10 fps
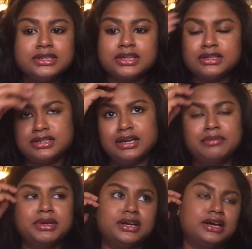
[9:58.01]
The other day I
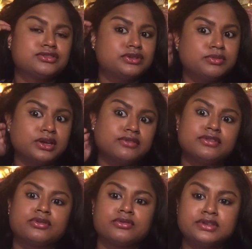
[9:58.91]
made an ice cream cake for
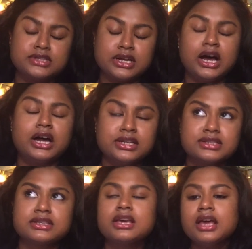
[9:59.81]
no reason, honestly.